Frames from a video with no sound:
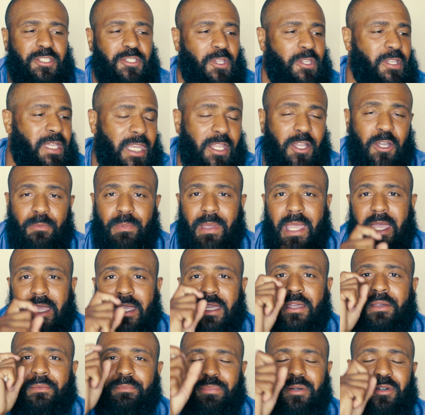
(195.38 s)
you gotta go back.
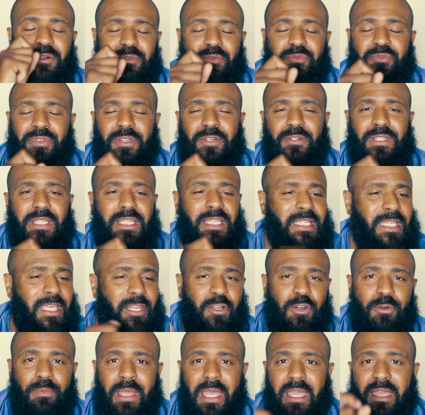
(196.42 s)
Boom, feel good. Gotta
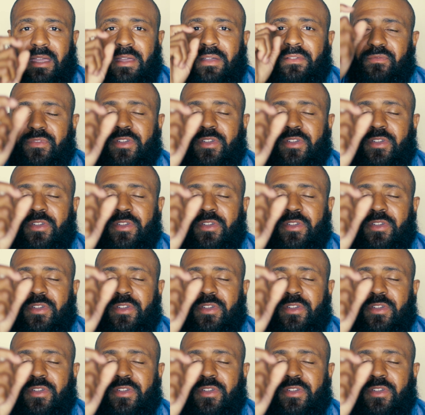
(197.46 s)
go back.